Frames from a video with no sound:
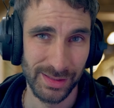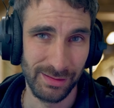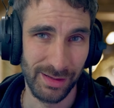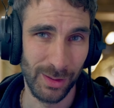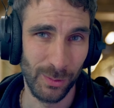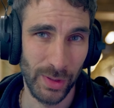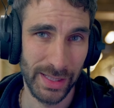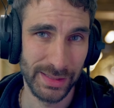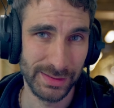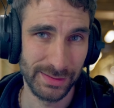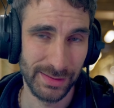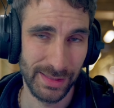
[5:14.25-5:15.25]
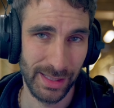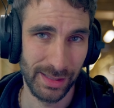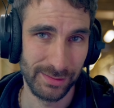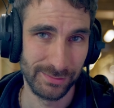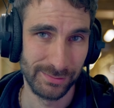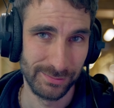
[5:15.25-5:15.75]
There are ways you
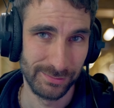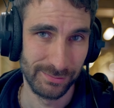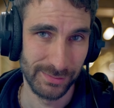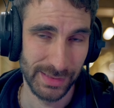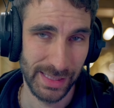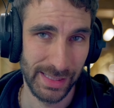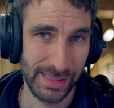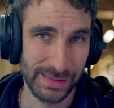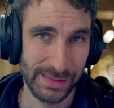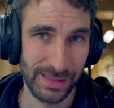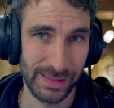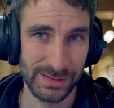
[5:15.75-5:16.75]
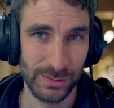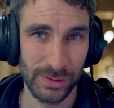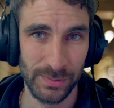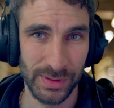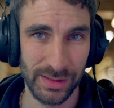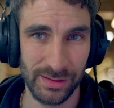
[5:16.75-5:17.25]
can connect a duct to
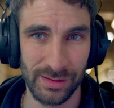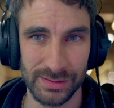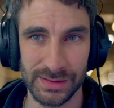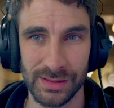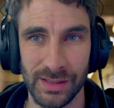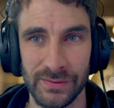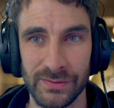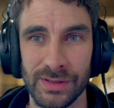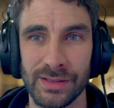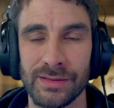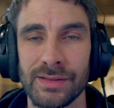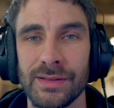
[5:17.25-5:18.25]
it, but they're not designed for it.